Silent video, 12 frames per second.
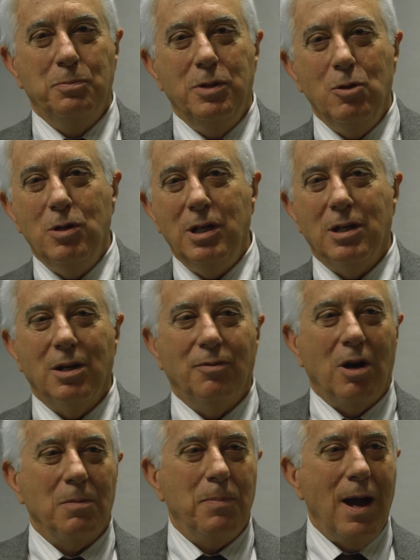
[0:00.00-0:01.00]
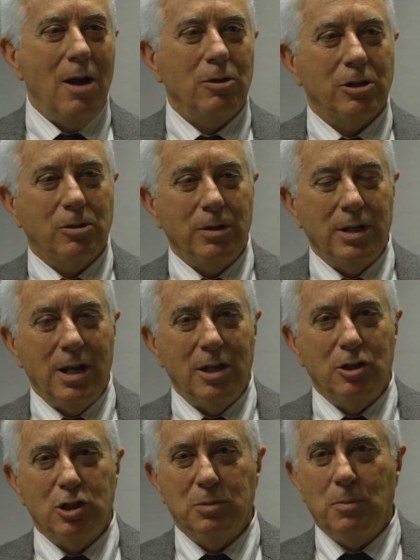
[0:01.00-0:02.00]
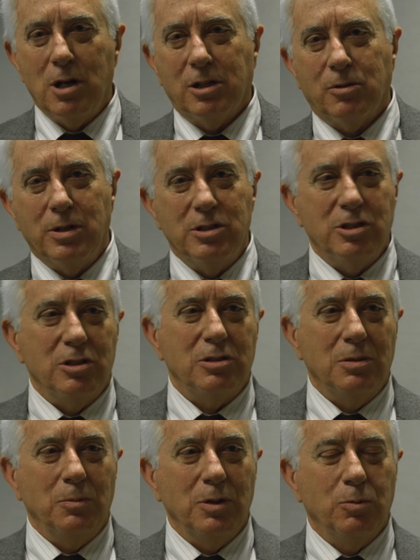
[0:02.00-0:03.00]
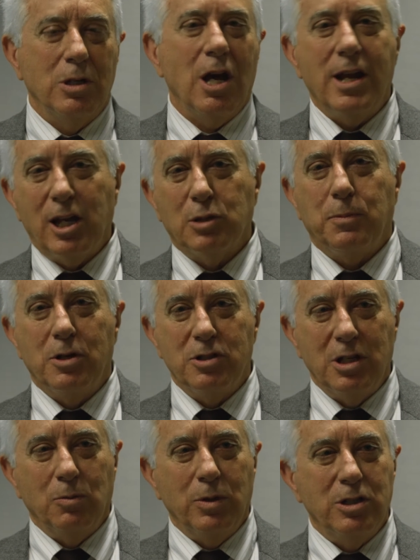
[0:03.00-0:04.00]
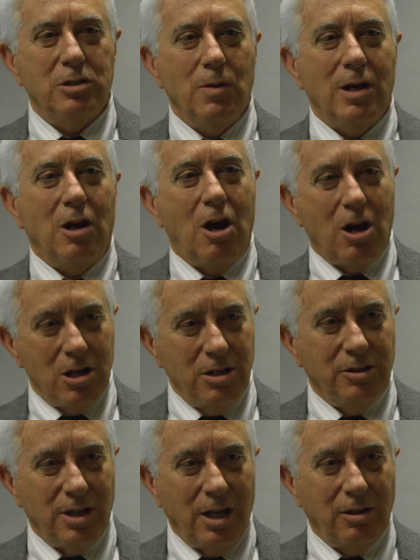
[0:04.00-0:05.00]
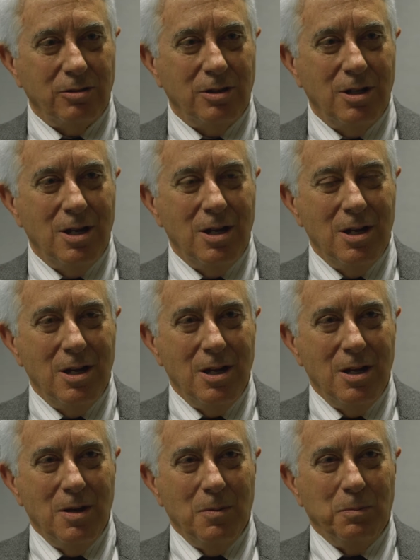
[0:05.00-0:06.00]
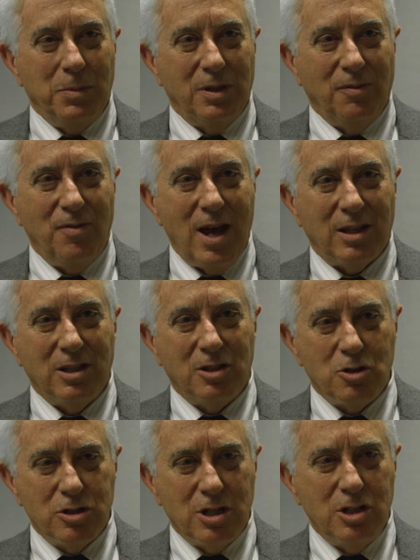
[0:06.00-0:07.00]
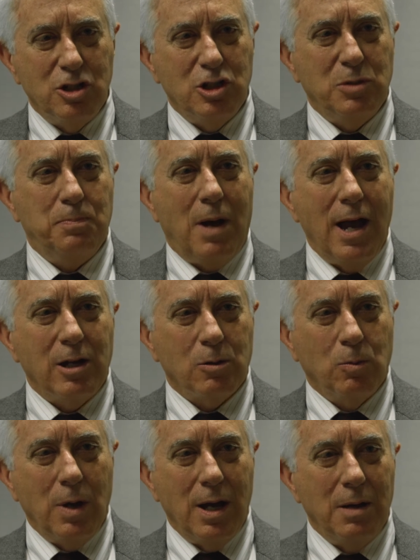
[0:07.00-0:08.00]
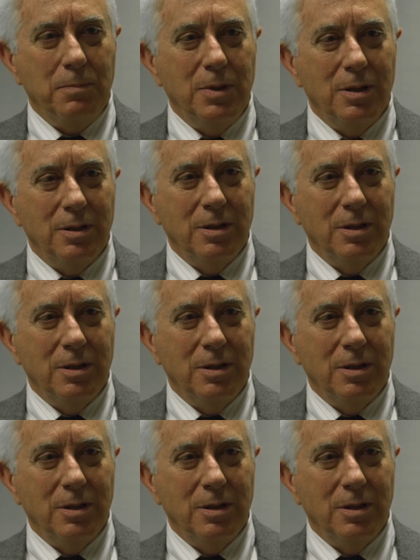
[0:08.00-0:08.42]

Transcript: the beauty of our power grid and the smart grid system, which we're not experts in, we just know how to harden things. But the fact that there's such a spider web